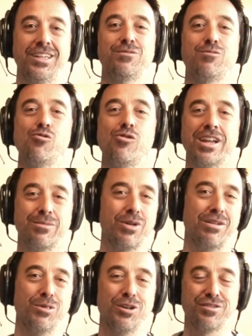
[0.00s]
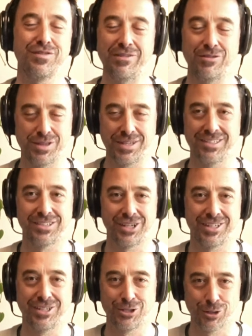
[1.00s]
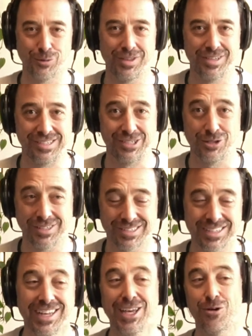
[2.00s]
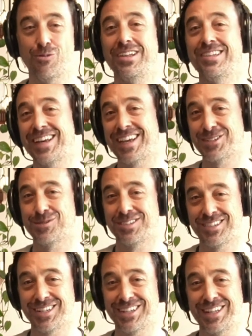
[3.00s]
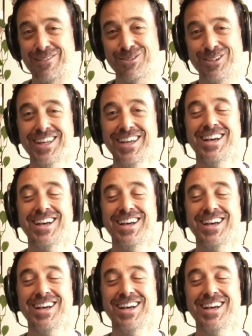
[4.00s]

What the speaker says: It's one of my most favorite things that I can do with the students once they get to a certain level.